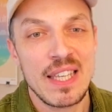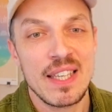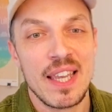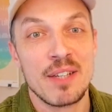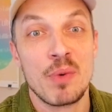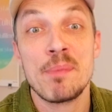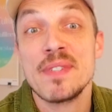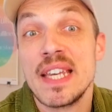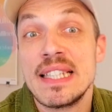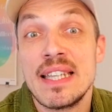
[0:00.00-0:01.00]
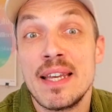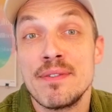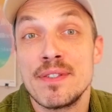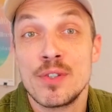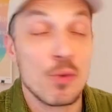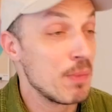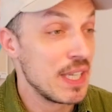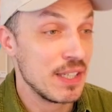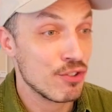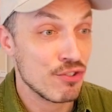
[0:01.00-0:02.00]
websites have so
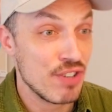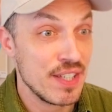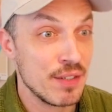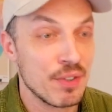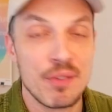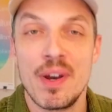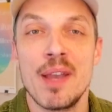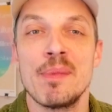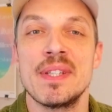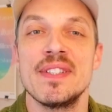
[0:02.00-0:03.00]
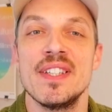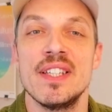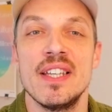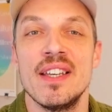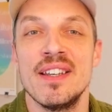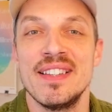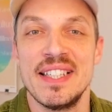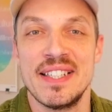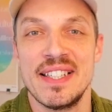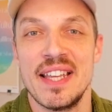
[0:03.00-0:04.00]
many crazy requirements
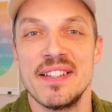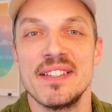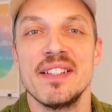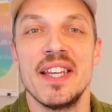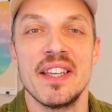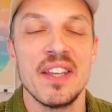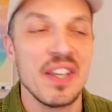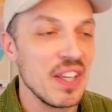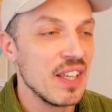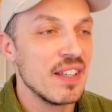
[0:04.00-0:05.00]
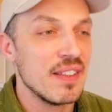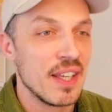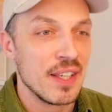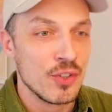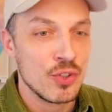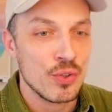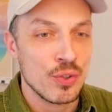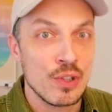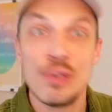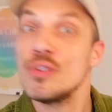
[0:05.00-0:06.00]
these days. They
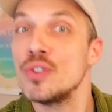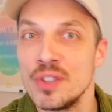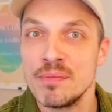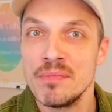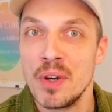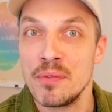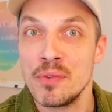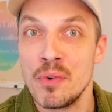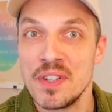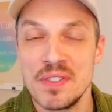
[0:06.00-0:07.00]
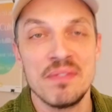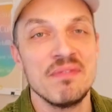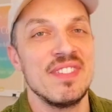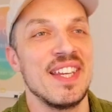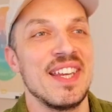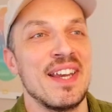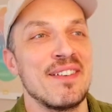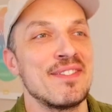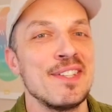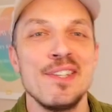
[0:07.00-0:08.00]
should look good, of course. They
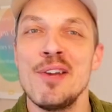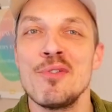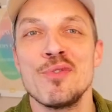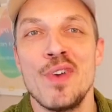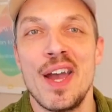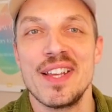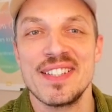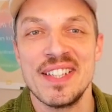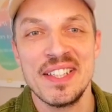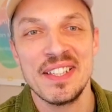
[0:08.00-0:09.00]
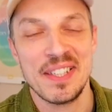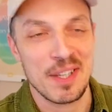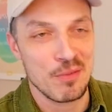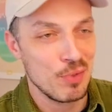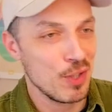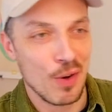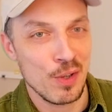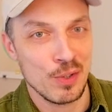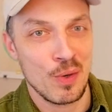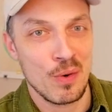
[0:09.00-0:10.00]
have to load fast. We
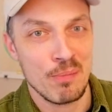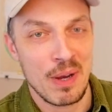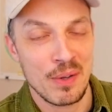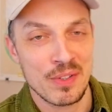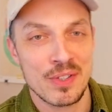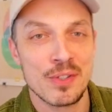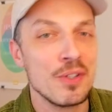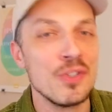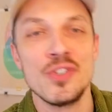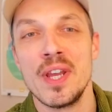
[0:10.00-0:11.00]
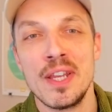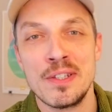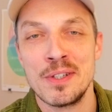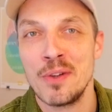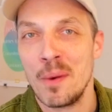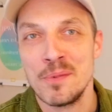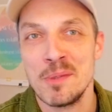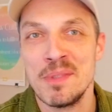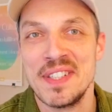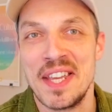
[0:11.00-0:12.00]
all know about search engine
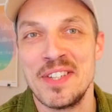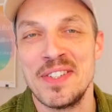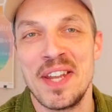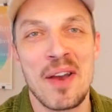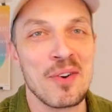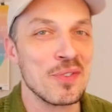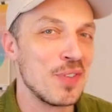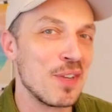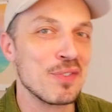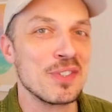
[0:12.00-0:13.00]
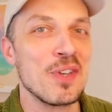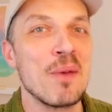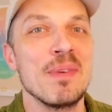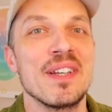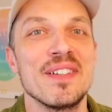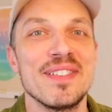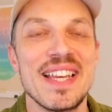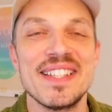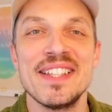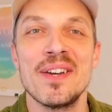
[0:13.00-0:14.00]
optimization, our favorite topic of
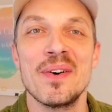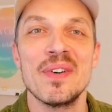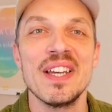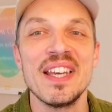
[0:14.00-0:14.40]
SEO.